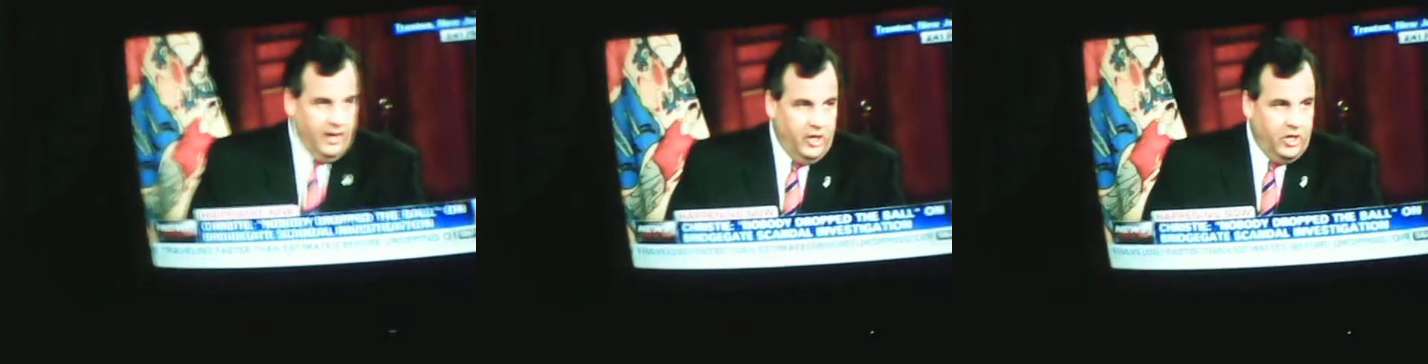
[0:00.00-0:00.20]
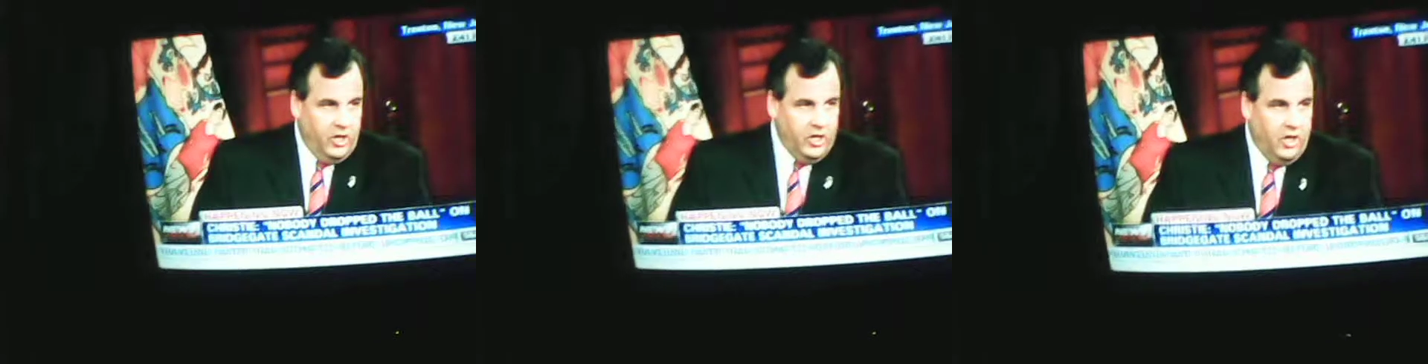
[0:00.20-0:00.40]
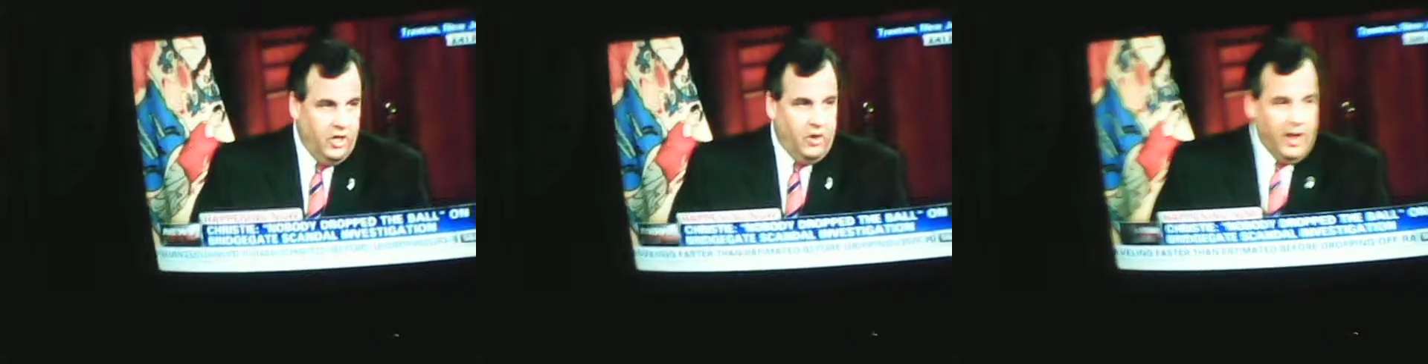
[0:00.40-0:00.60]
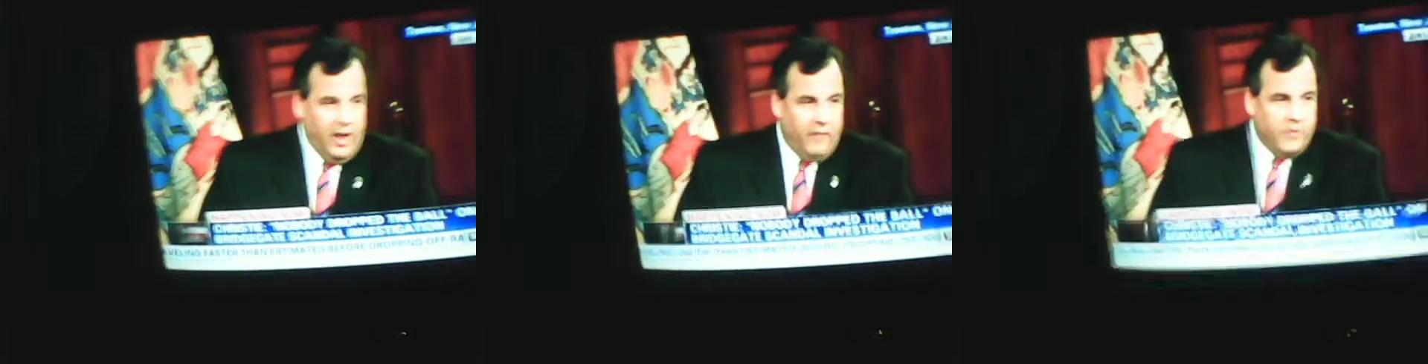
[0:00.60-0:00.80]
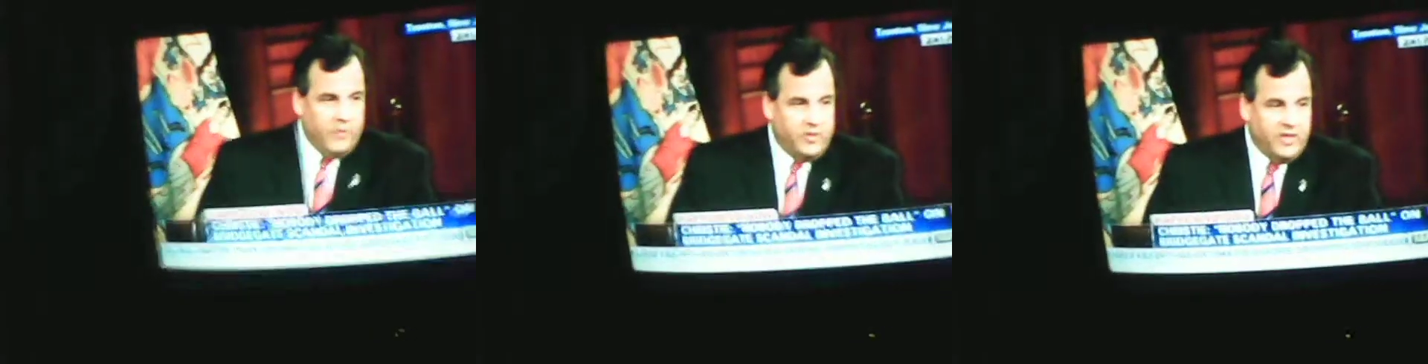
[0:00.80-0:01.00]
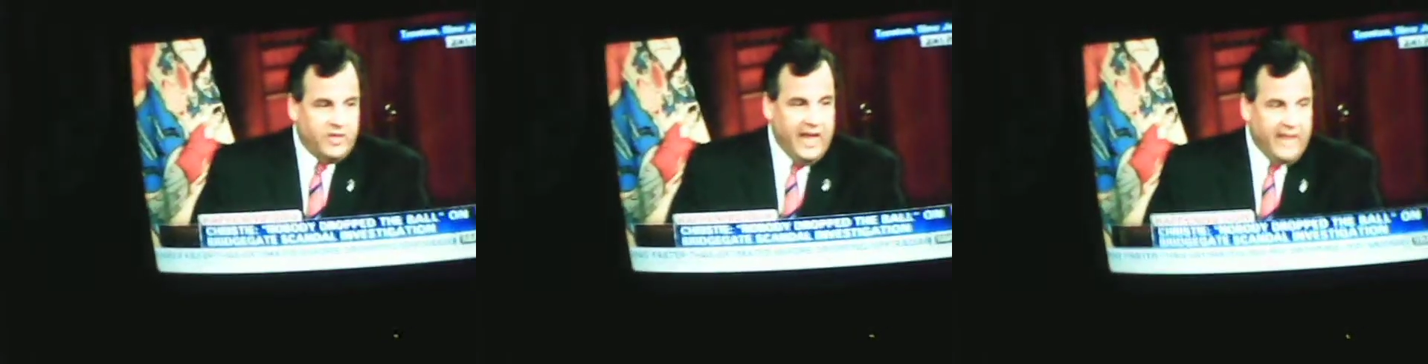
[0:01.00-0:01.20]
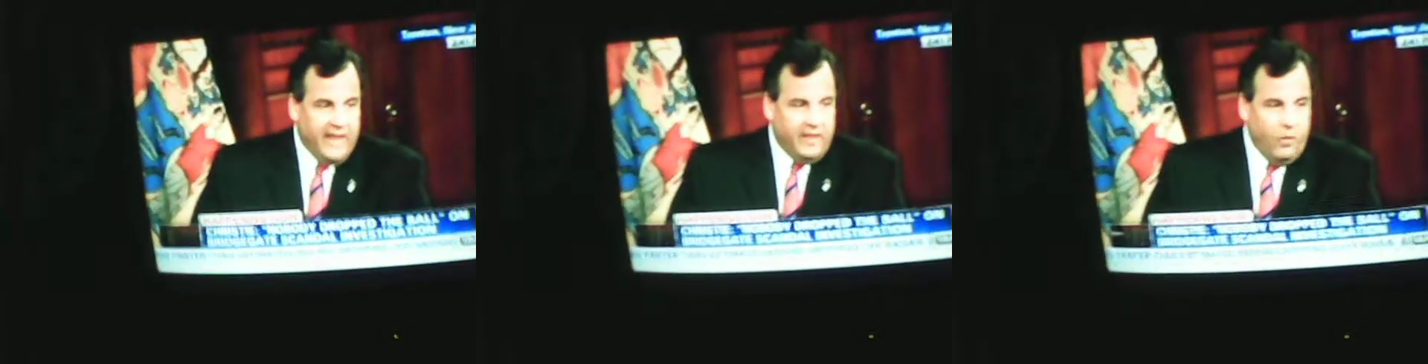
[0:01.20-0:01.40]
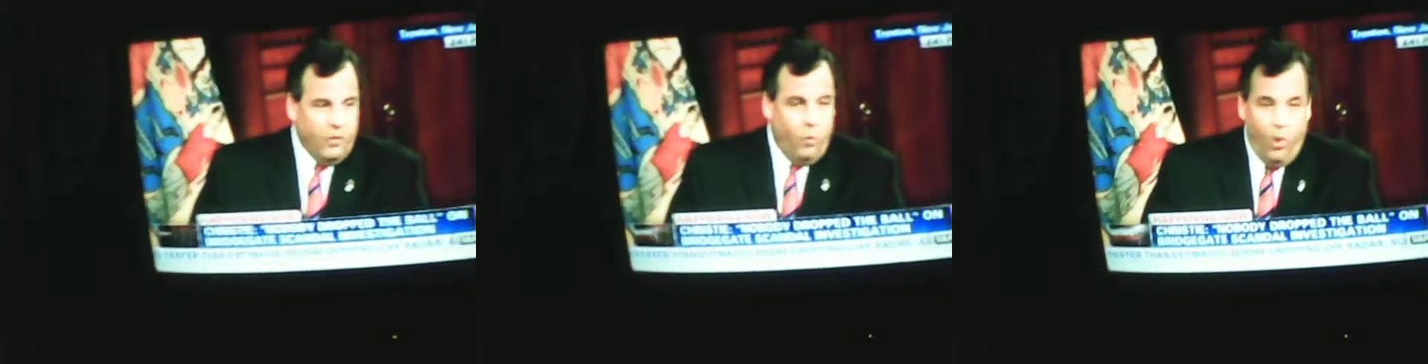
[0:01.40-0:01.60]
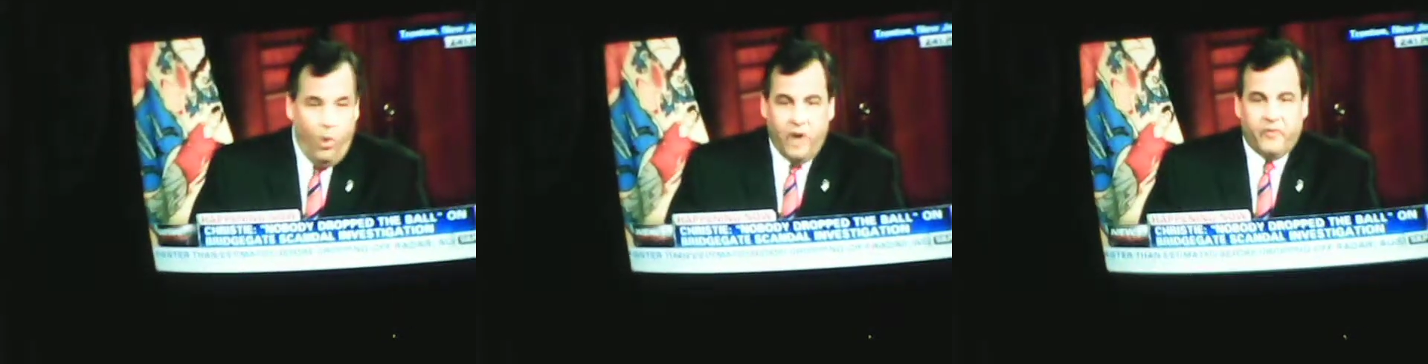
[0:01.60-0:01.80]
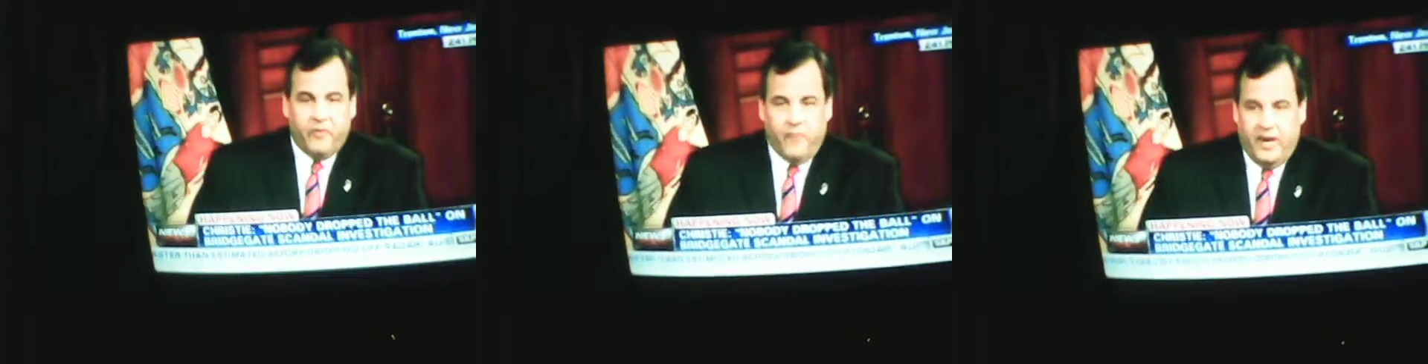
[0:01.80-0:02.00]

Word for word: You know, I would say that one of my